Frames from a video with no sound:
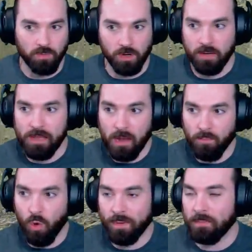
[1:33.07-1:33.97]
We're going to become
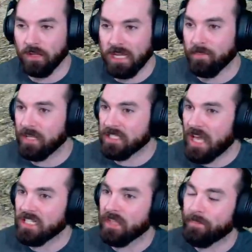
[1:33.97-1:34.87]
mole people again because that
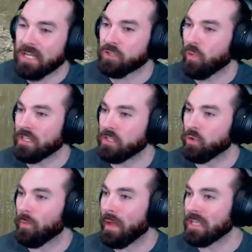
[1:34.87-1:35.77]
is the best way to do
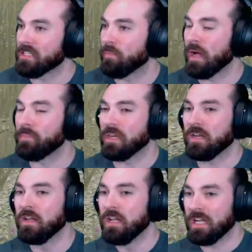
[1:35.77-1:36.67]
a base, in my opinion,
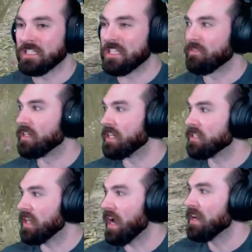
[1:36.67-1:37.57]
in Seven Days
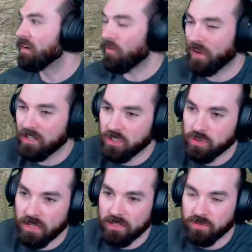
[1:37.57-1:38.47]
to Die. Now, I forgot to do,
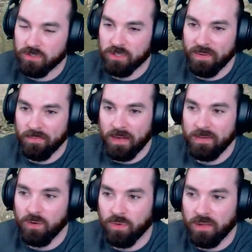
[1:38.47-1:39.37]
introduce the people that I'm here with.